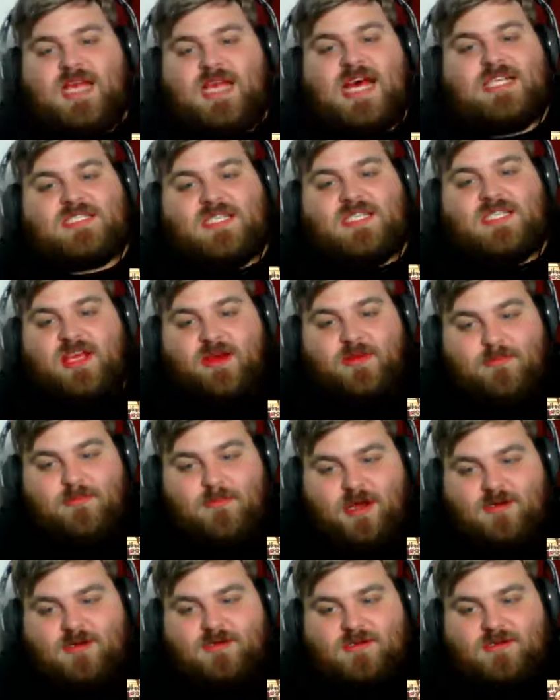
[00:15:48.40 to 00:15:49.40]
that's
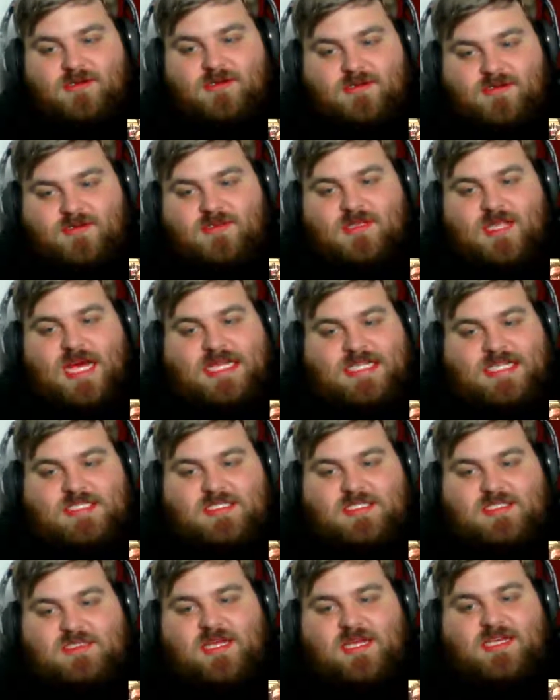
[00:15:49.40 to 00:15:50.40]
Tim Burton.
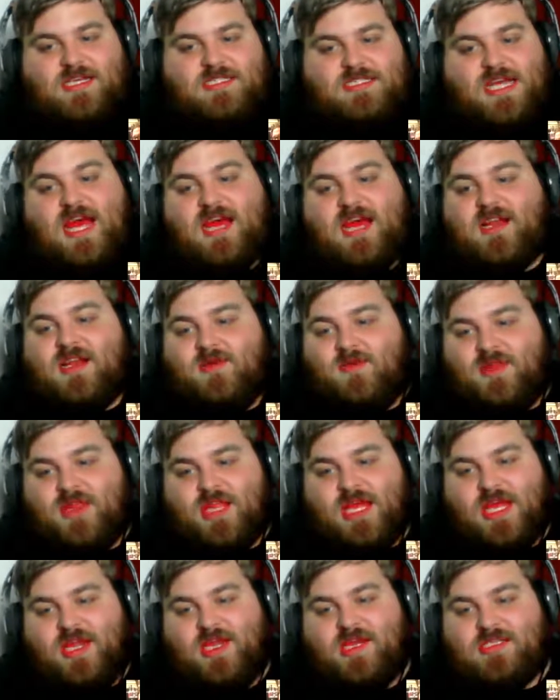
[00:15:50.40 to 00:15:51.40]
That's exactly what
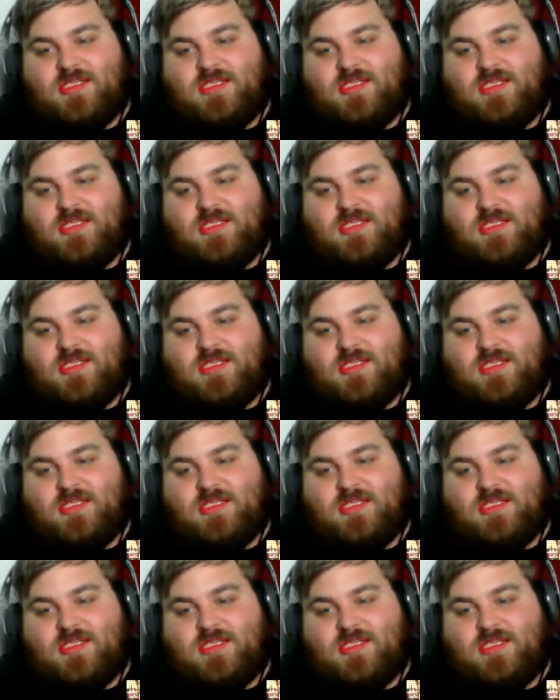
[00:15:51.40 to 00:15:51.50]
that is.